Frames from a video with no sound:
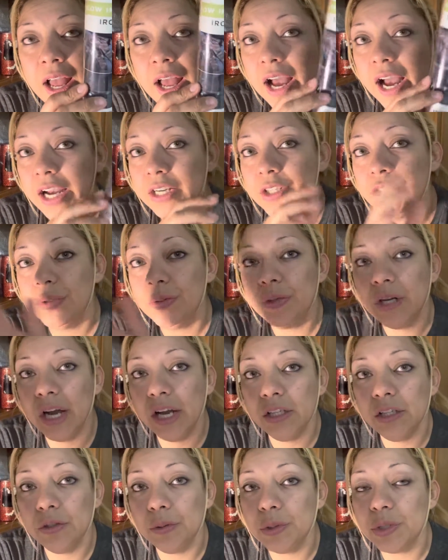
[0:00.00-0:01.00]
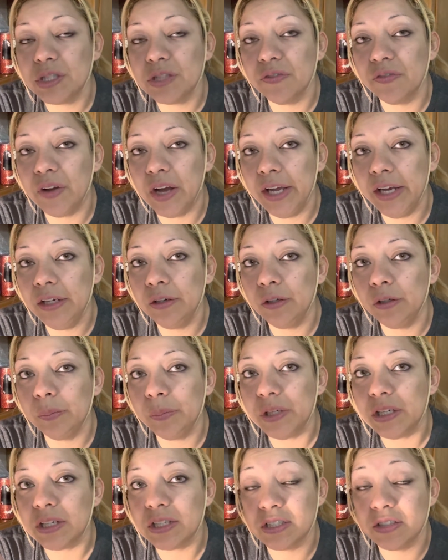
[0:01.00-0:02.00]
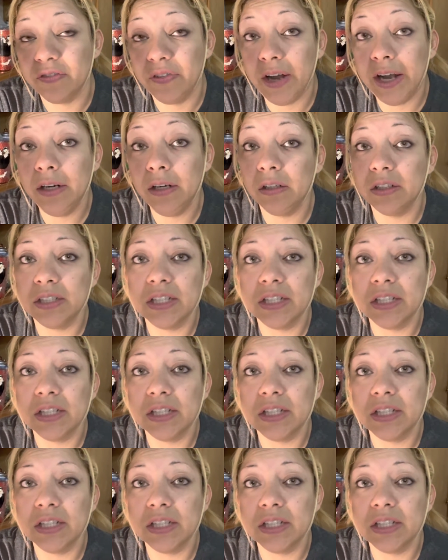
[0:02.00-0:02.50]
I do not use the vinyl because the vinyl